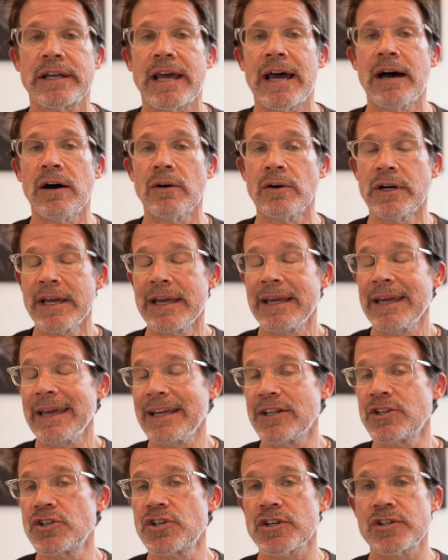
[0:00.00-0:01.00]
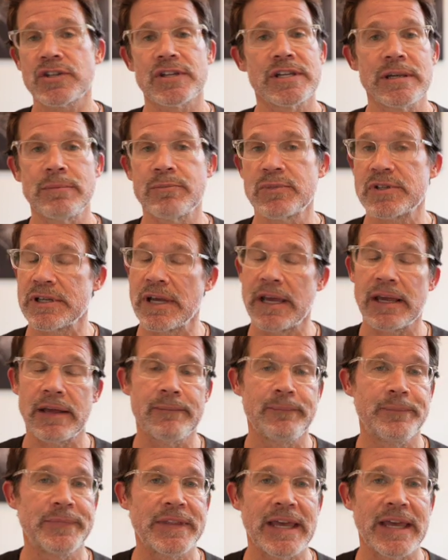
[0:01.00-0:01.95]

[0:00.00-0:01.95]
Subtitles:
now, it just seems like